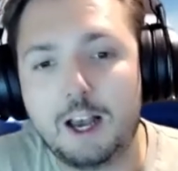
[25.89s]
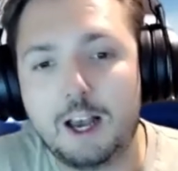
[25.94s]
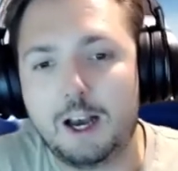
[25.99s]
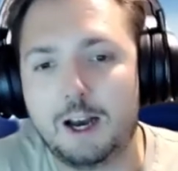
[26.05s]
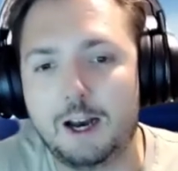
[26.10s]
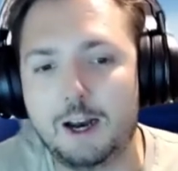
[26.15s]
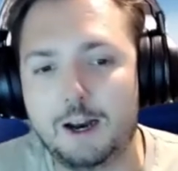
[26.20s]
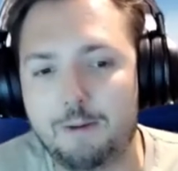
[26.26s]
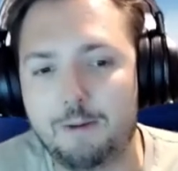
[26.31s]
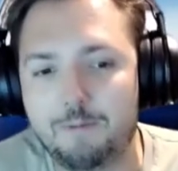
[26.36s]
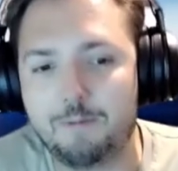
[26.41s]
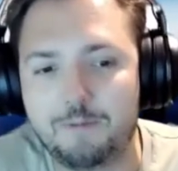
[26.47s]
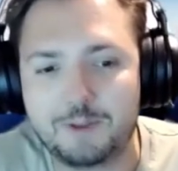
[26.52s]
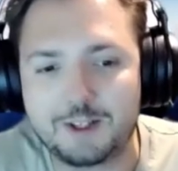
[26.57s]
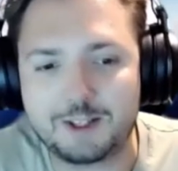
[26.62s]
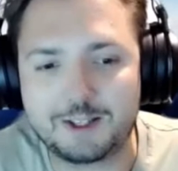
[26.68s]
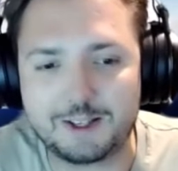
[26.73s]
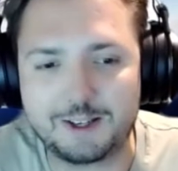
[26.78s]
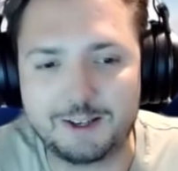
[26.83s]

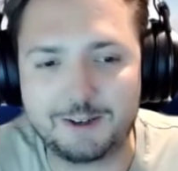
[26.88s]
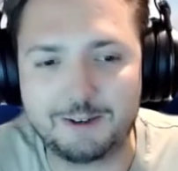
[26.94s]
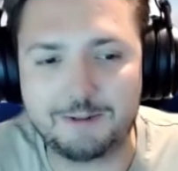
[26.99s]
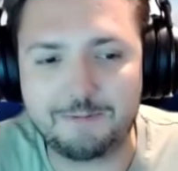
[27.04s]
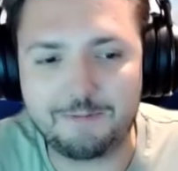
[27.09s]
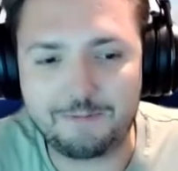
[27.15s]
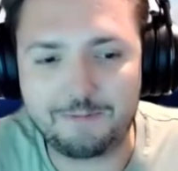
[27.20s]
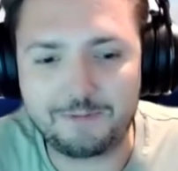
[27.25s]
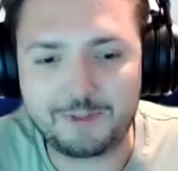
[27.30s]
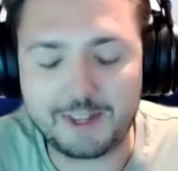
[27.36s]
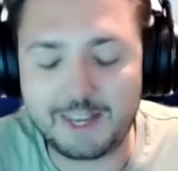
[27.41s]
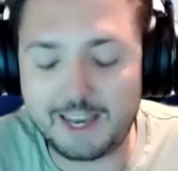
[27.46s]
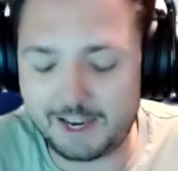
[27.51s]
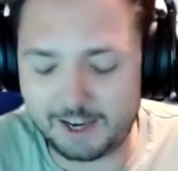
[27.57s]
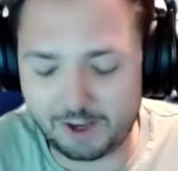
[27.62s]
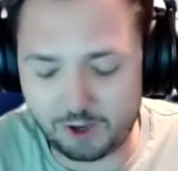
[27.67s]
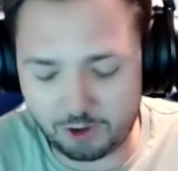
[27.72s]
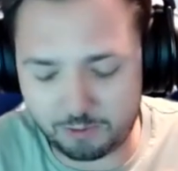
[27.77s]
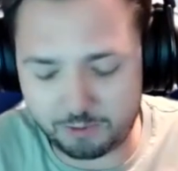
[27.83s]
Yeah,
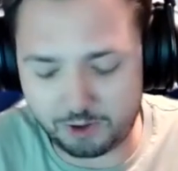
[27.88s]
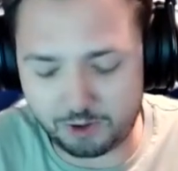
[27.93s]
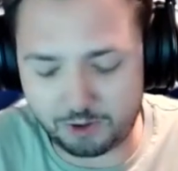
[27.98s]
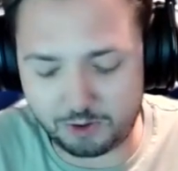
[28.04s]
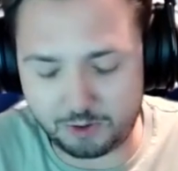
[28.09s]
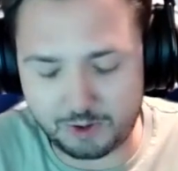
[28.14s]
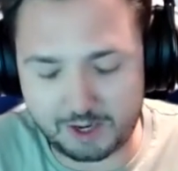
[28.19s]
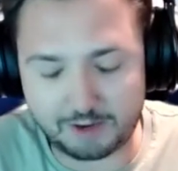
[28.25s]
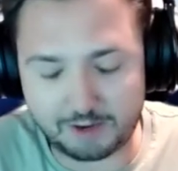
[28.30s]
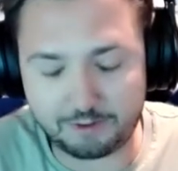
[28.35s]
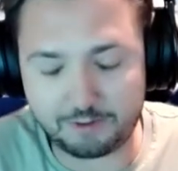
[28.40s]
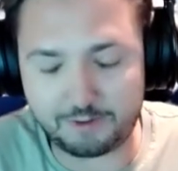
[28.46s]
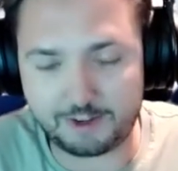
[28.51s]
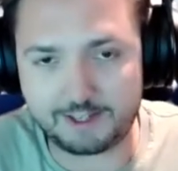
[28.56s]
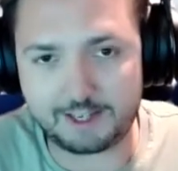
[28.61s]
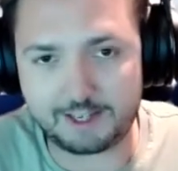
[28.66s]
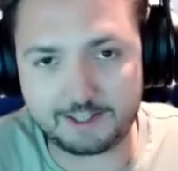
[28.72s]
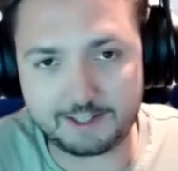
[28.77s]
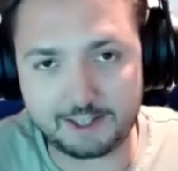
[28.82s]
I hope you have a
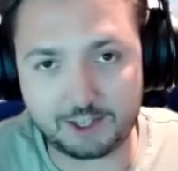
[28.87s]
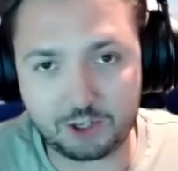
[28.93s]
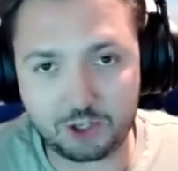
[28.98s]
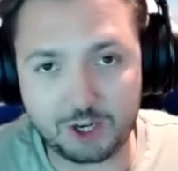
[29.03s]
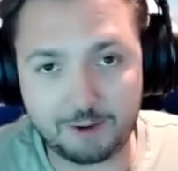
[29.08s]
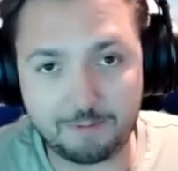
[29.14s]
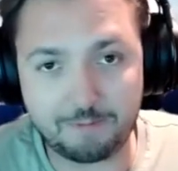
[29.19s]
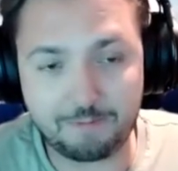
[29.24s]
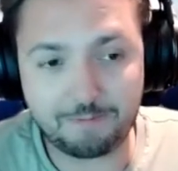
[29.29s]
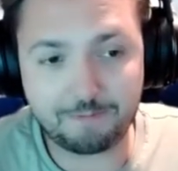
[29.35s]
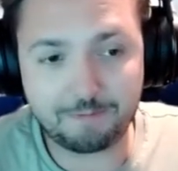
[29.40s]
fantastic show.